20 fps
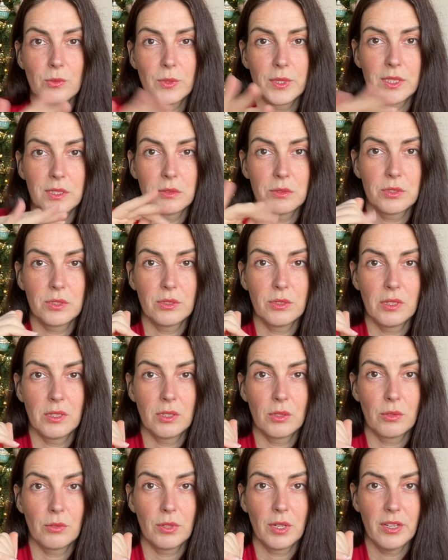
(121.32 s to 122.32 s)
when you're doing
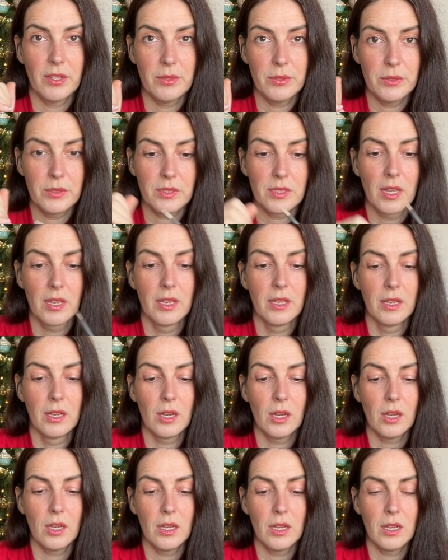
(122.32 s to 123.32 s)
your rows,
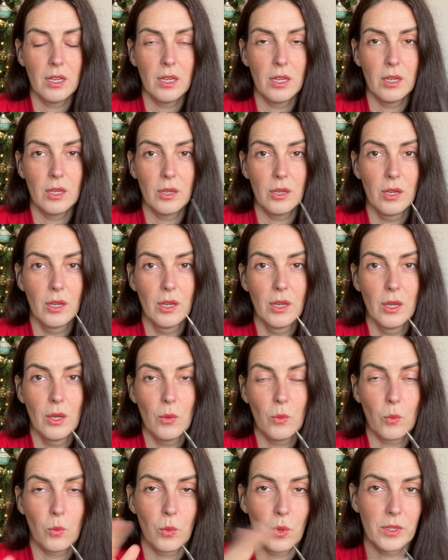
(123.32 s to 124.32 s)

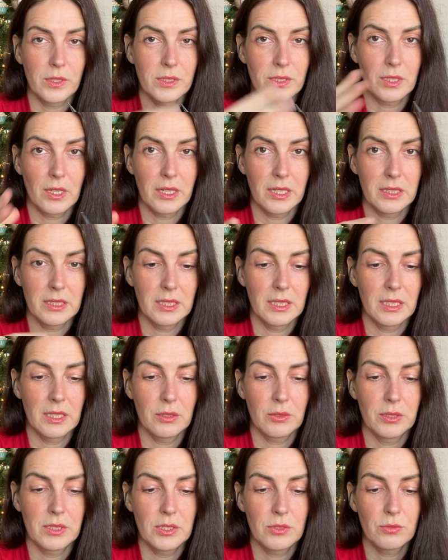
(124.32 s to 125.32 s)
what side the
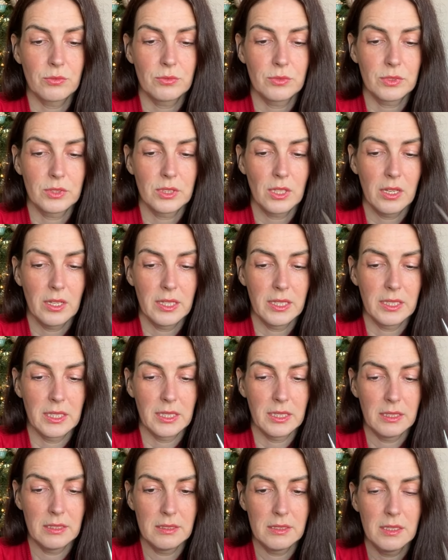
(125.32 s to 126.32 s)
increase side
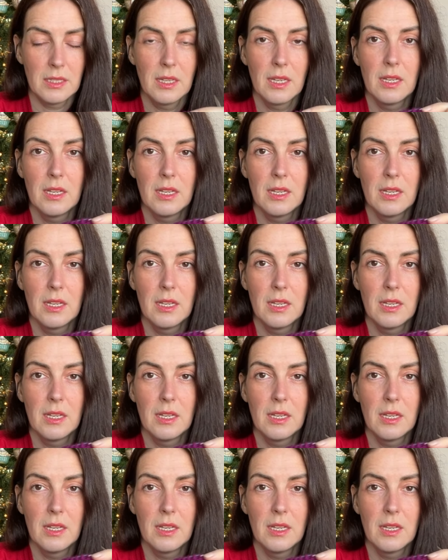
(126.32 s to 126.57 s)
is.